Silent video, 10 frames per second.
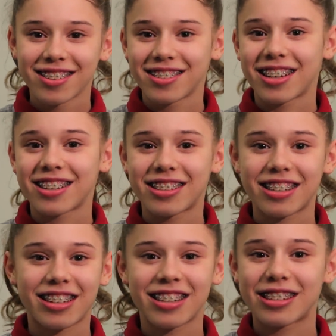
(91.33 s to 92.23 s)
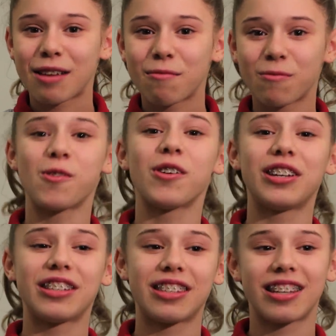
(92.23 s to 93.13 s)
Just the same
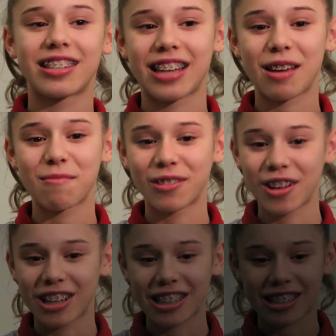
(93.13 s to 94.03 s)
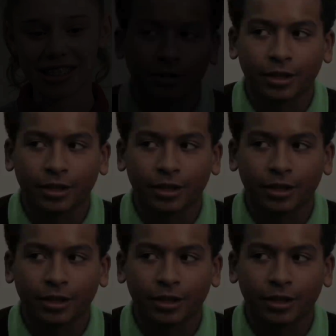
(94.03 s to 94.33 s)
voice, the same looks.